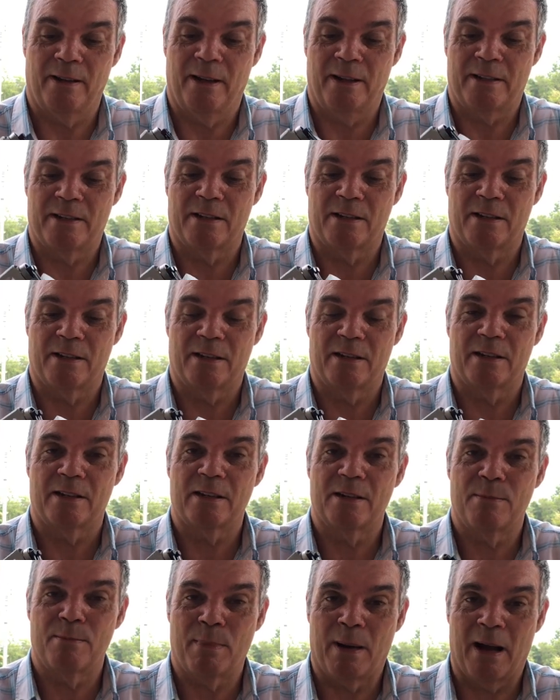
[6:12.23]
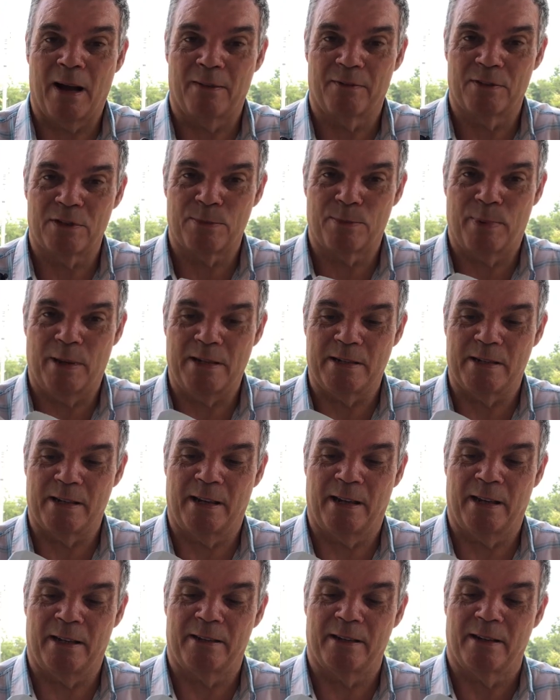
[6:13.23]
It's a marvelous piece
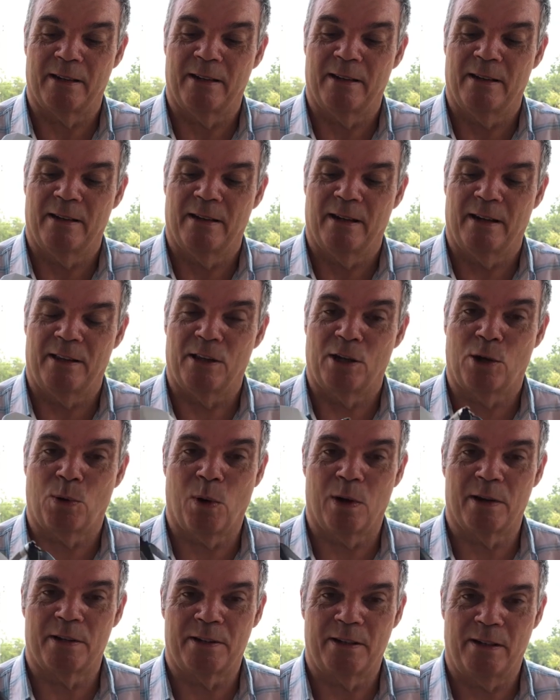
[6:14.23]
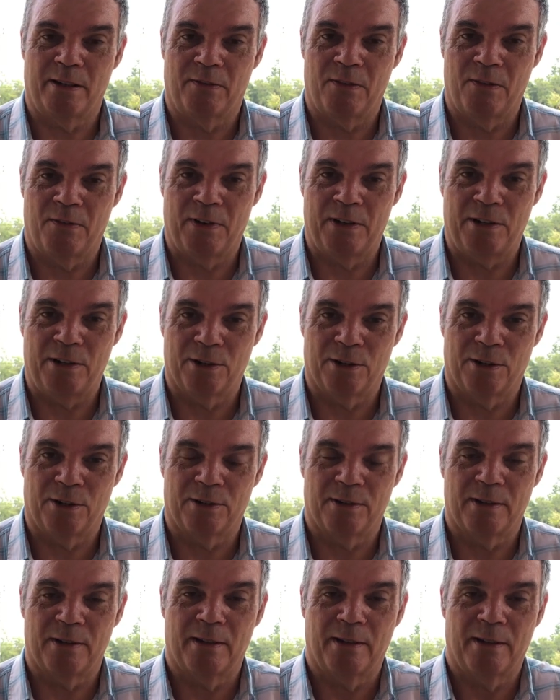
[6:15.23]
of kit, and the quality of the
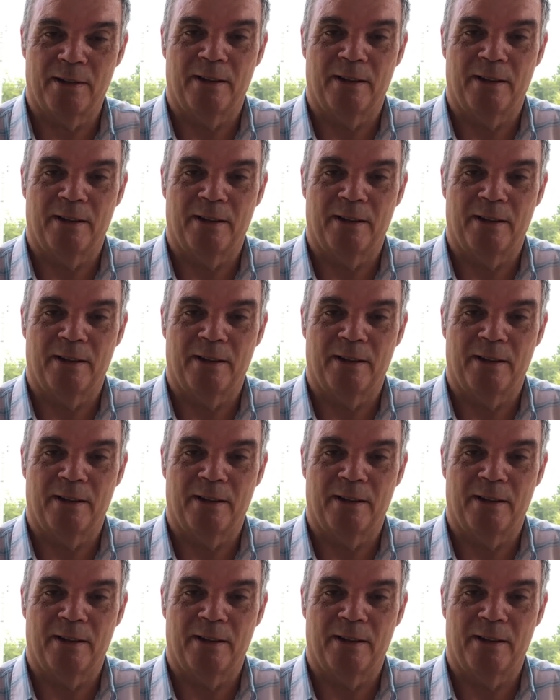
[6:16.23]
video